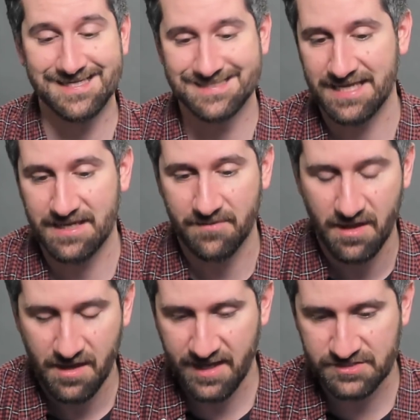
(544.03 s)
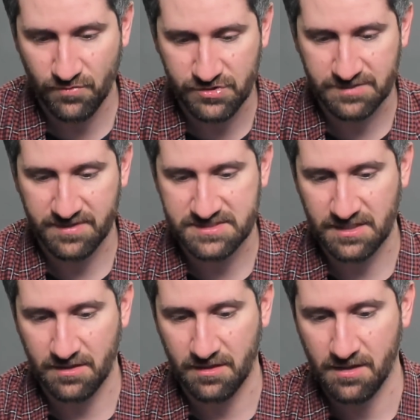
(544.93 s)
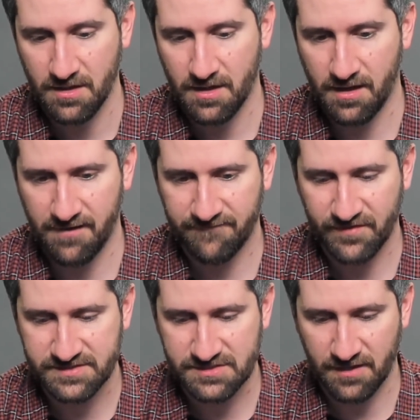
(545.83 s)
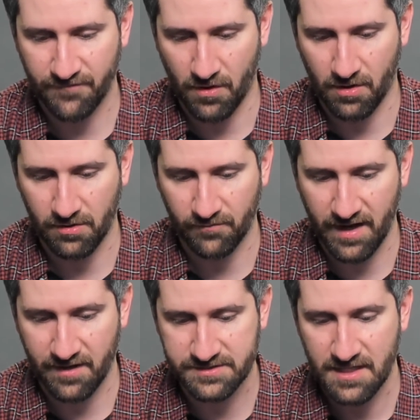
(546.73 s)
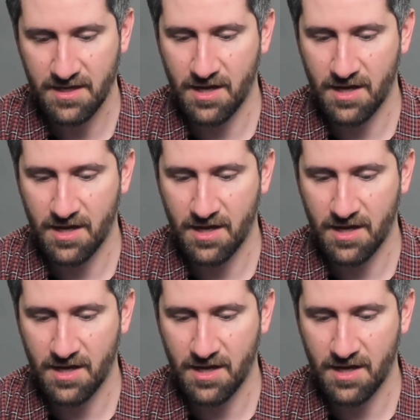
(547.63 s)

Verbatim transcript: Team as Rosie Beestinger. Uh, fun stuff all around.